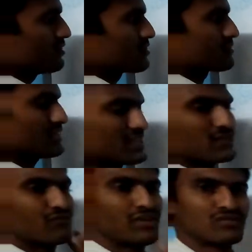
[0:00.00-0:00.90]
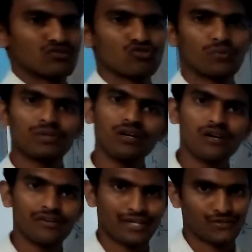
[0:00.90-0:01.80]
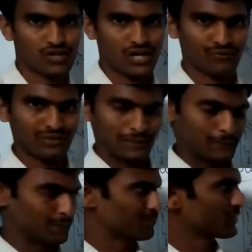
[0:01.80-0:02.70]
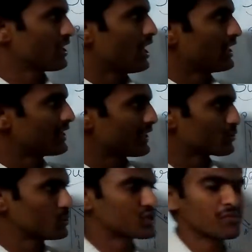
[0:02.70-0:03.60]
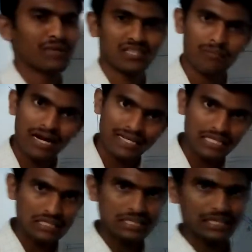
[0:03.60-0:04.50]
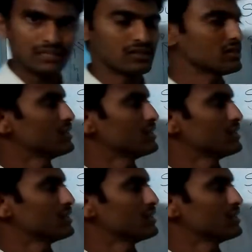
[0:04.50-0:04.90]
6 faces of the rectangular. And I wrote a mathematically here,